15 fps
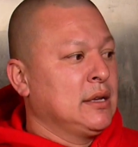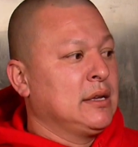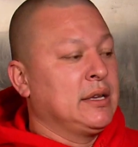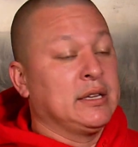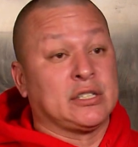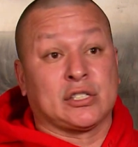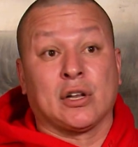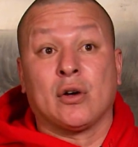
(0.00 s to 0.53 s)

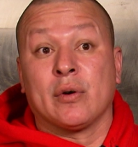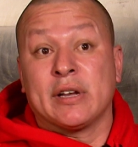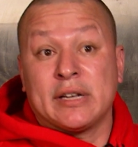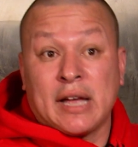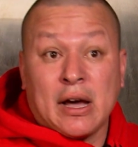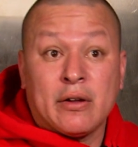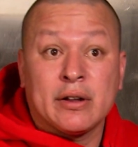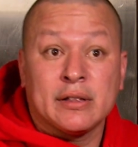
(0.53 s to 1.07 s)
is slowing
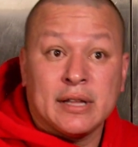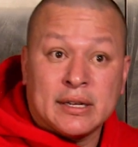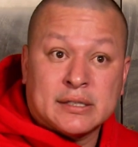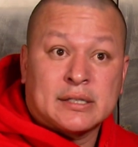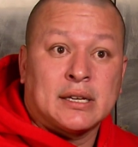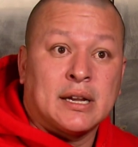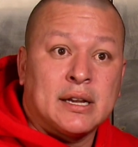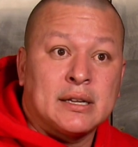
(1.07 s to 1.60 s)
down in that
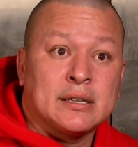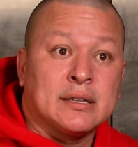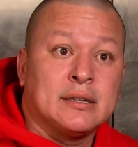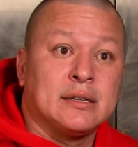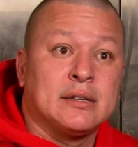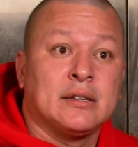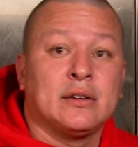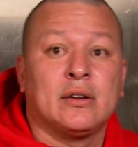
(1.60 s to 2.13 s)
side,
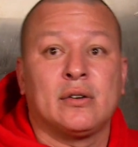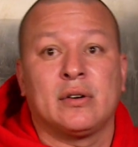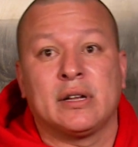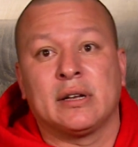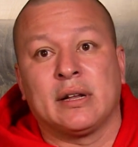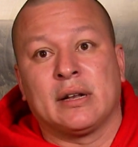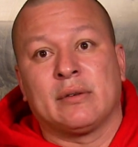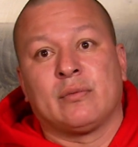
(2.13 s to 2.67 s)
you know,
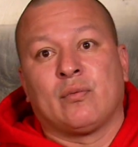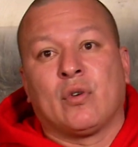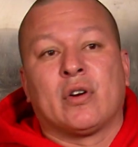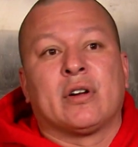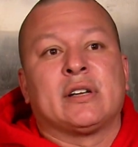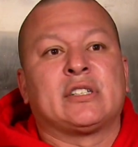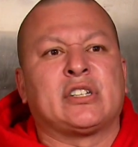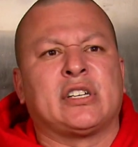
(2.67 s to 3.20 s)
and, and
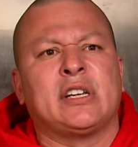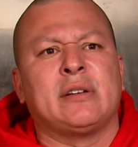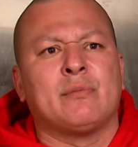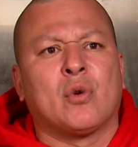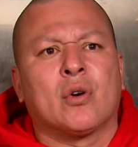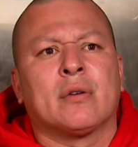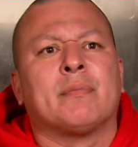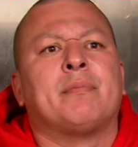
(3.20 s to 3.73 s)
where is she
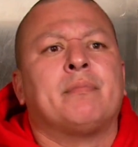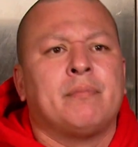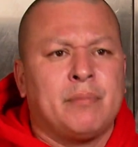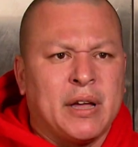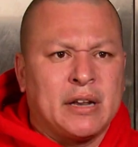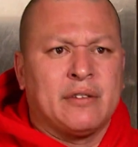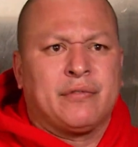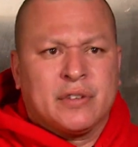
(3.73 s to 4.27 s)
more
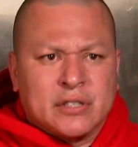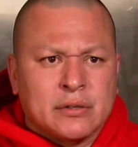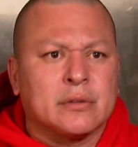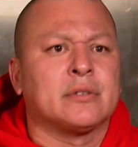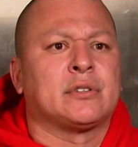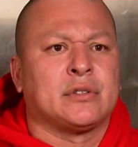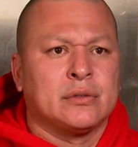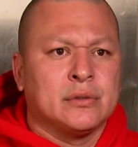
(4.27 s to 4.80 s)

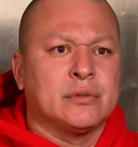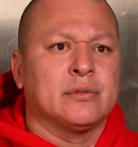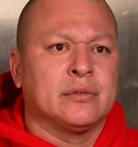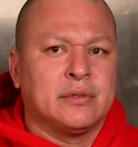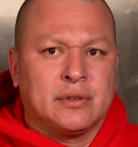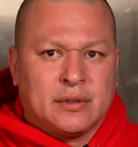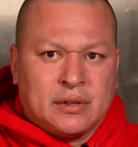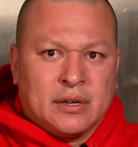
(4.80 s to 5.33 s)
beneficial to
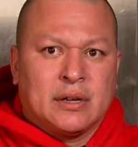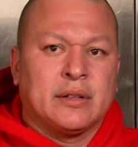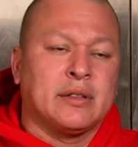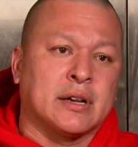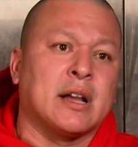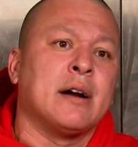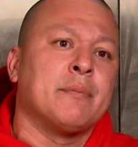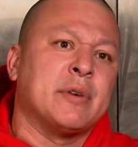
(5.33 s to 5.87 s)
the,
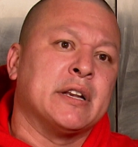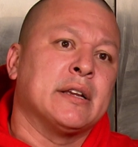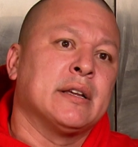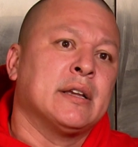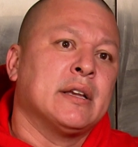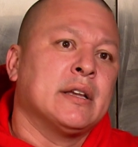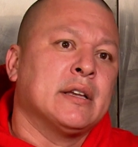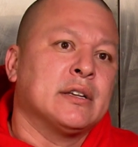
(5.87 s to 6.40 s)
the company?
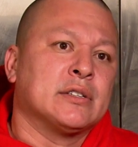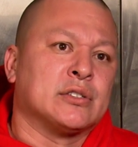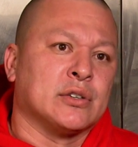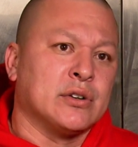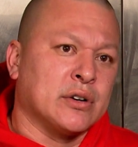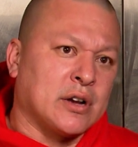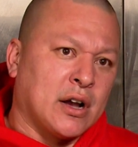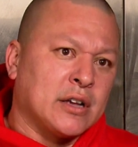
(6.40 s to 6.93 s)
So
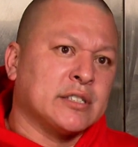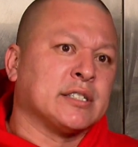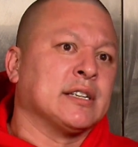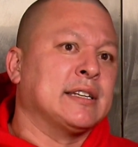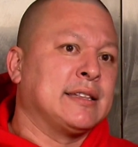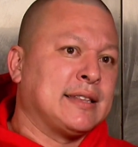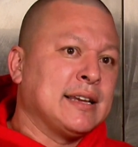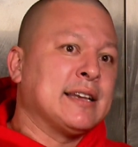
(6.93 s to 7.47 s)
you're
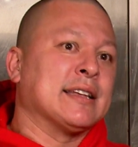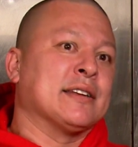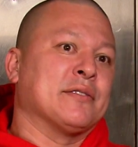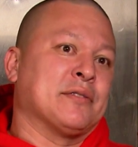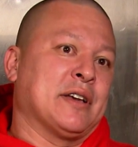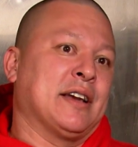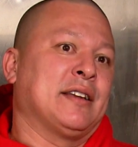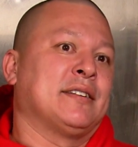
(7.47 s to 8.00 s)
constantly thinking
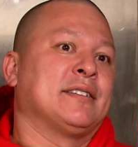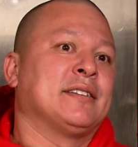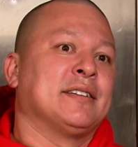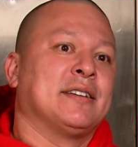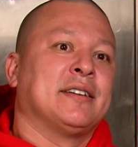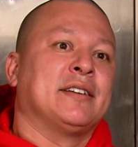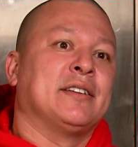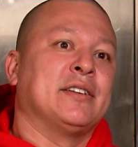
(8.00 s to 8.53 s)
of that,
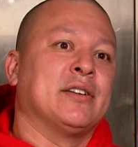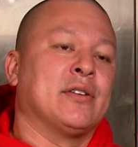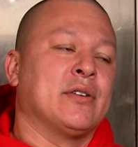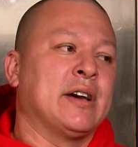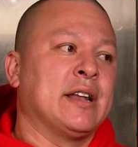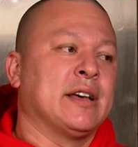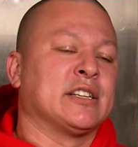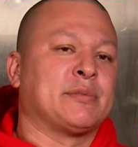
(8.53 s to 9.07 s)
you know,
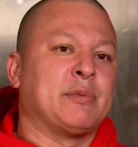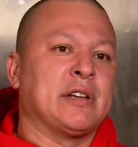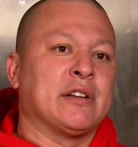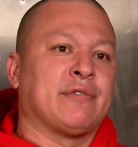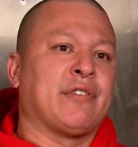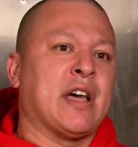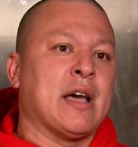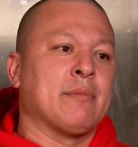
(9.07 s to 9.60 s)
and us being
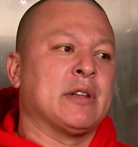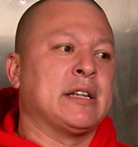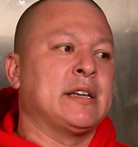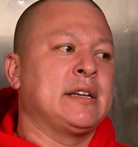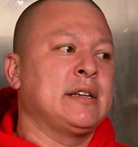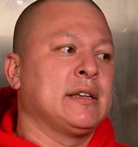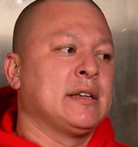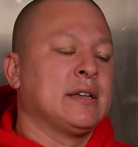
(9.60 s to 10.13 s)

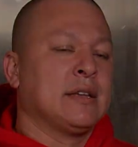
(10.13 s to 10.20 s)
family,